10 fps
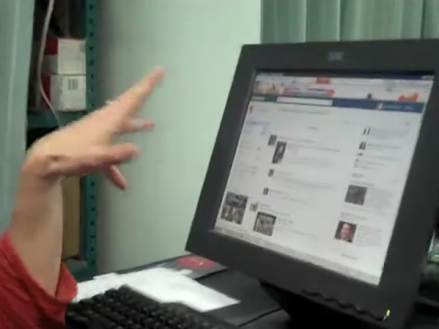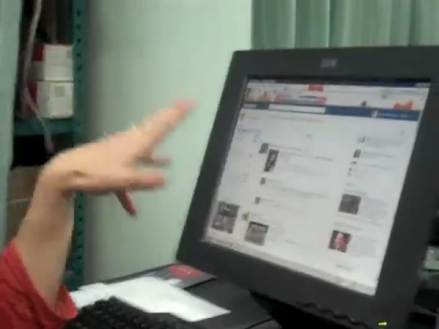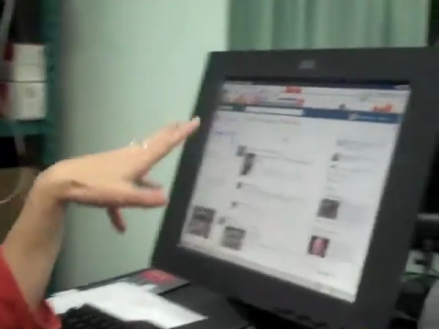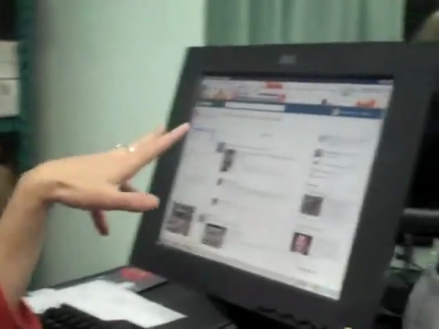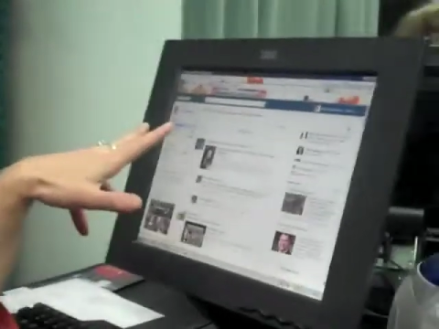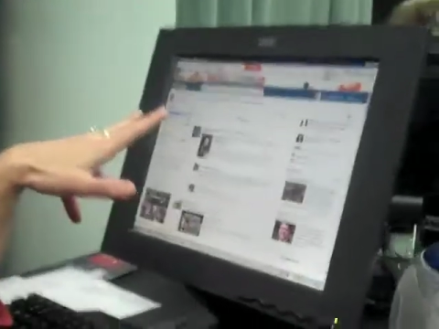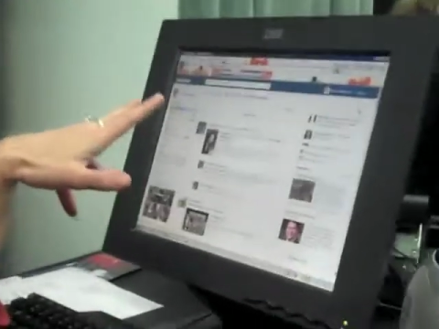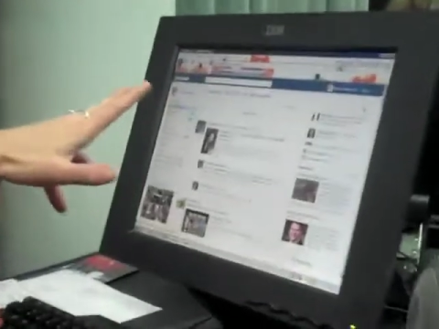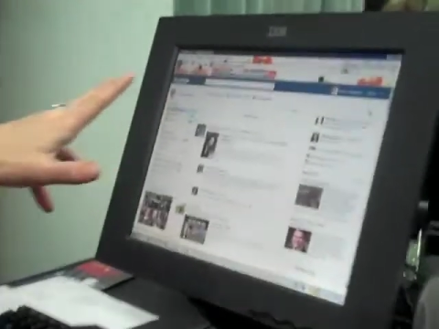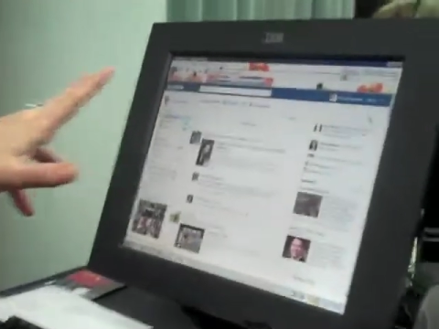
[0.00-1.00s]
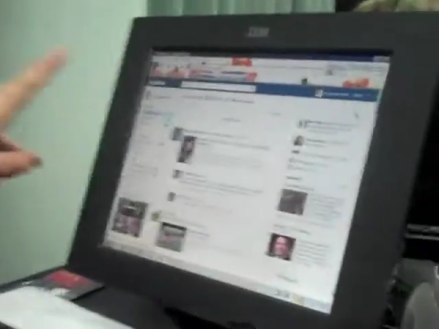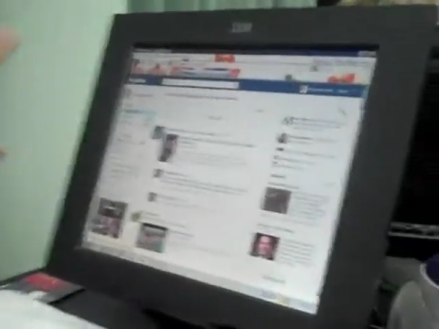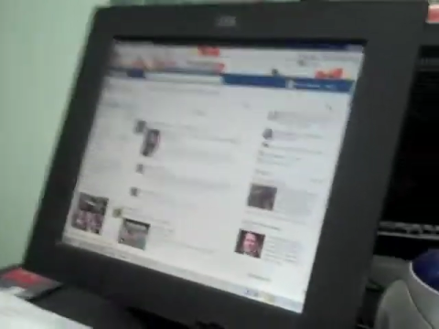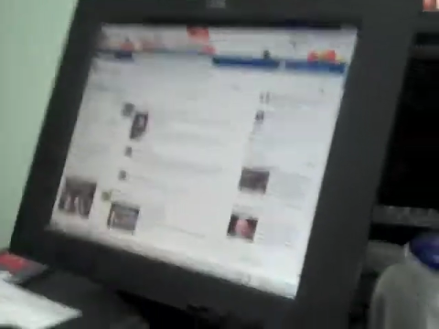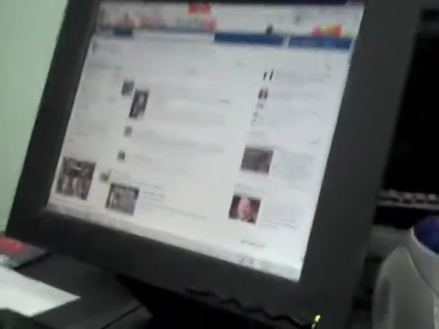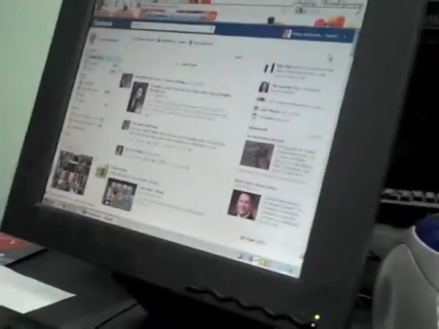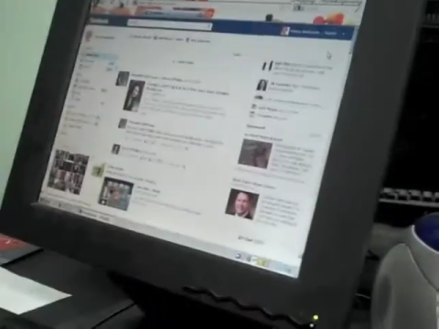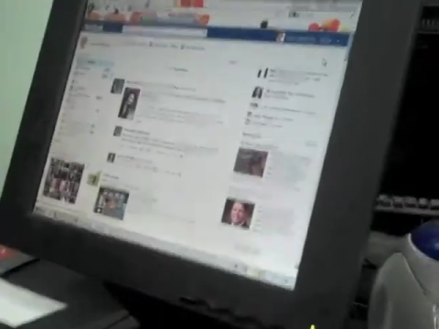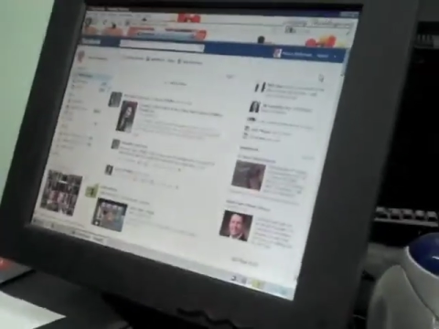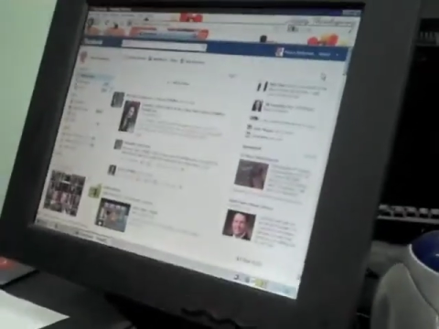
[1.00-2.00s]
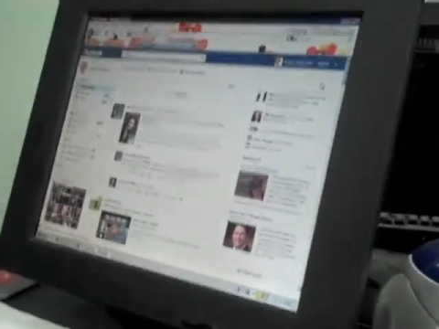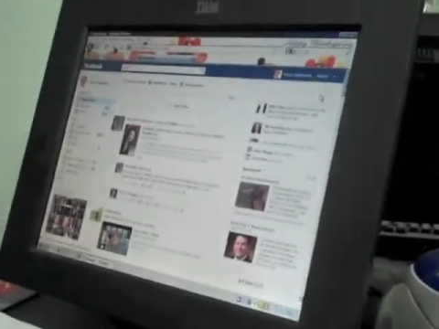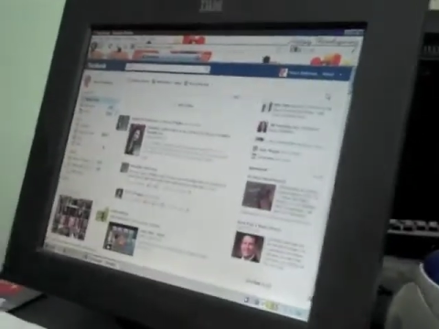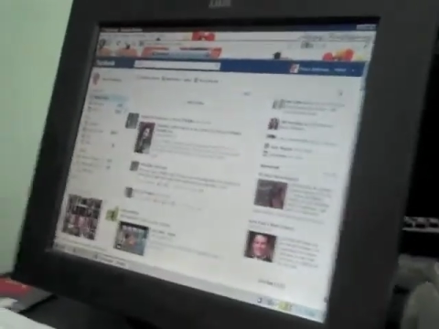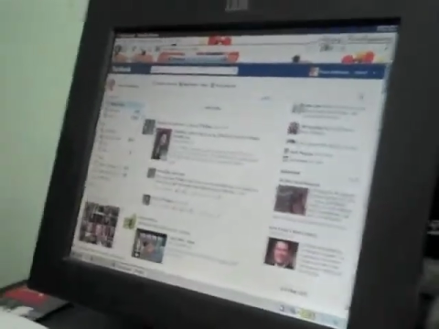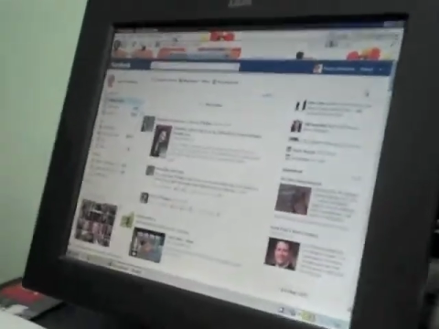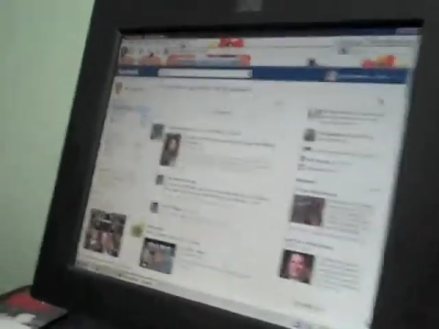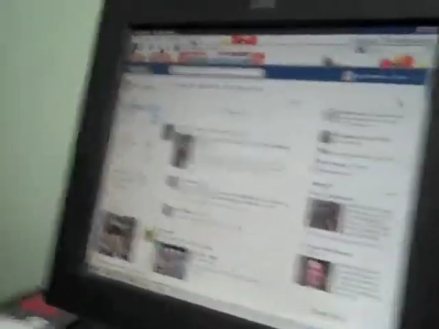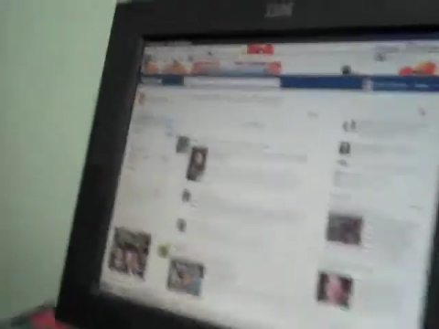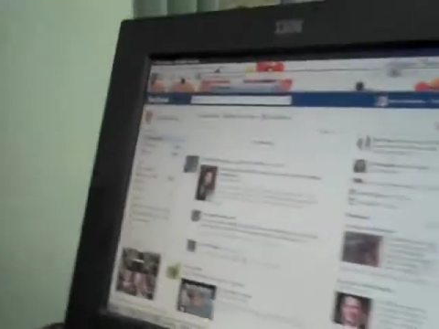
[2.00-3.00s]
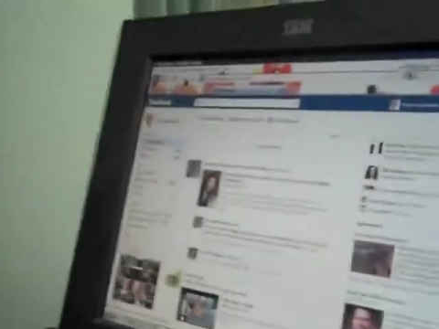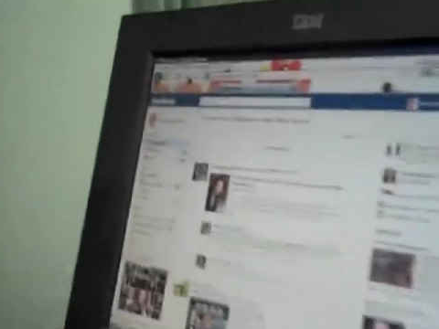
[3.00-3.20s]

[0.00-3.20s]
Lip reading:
Nobody's mouth can be seen.